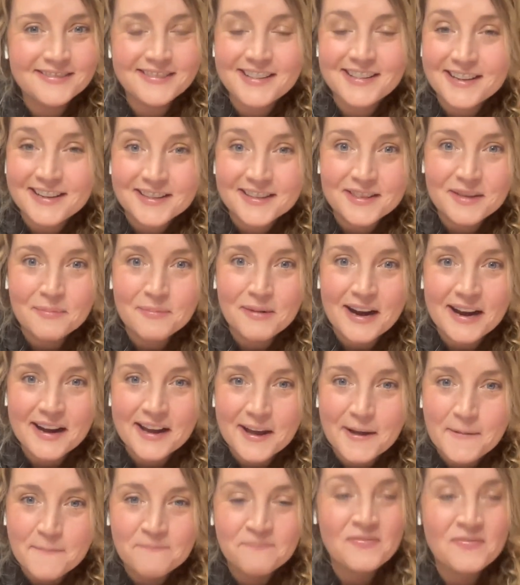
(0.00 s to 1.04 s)
in the
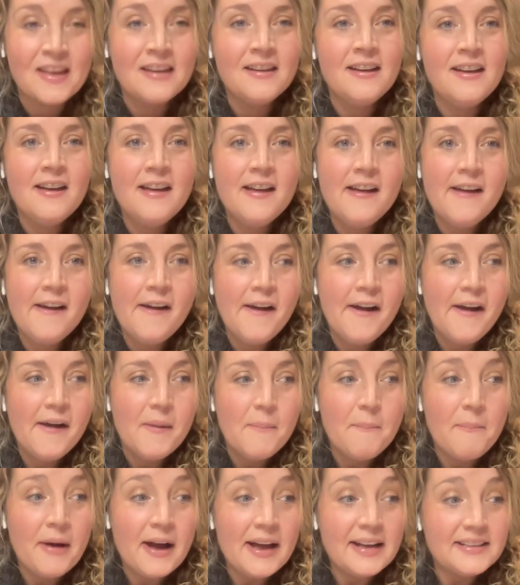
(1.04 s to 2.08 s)
bracket.
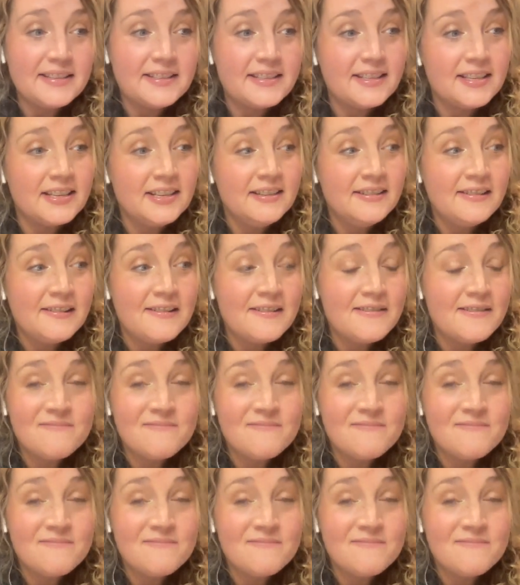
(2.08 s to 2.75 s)
But